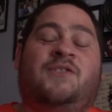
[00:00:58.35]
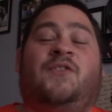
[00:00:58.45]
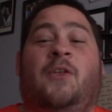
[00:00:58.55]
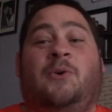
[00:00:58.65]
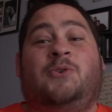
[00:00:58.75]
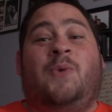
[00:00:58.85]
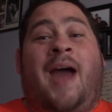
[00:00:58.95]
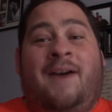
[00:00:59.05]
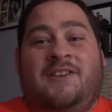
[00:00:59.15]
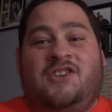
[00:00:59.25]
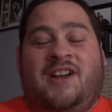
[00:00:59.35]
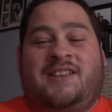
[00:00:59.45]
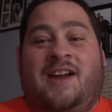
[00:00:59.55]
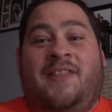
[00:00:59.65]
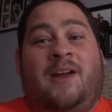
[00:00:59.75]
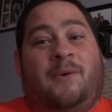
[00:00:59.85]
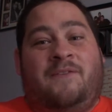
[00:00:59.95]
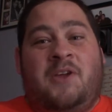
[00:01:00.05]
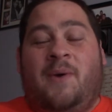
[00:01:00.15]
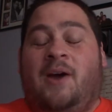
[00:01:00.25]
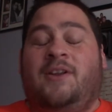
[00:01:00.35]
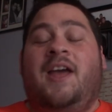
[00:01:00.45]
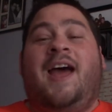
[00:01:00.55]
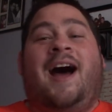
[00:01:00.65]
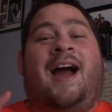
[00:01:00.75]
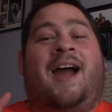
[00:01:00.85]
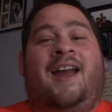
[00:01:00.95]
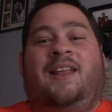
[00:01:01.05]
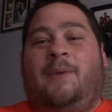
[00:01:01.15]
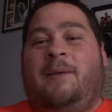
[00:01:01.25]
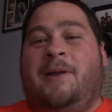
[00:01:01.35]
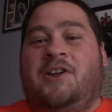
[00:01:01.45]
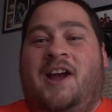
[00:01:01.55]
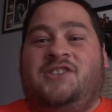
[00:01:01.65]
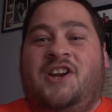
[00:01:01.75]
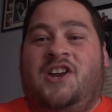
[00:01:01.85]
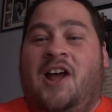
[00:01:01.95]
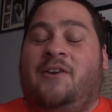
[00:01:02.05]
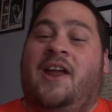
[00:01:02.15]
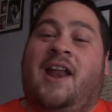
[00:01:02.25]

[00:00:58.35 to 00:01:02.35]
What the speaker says: For those who haven't checked out that review out, I highly recommend you guys check it out.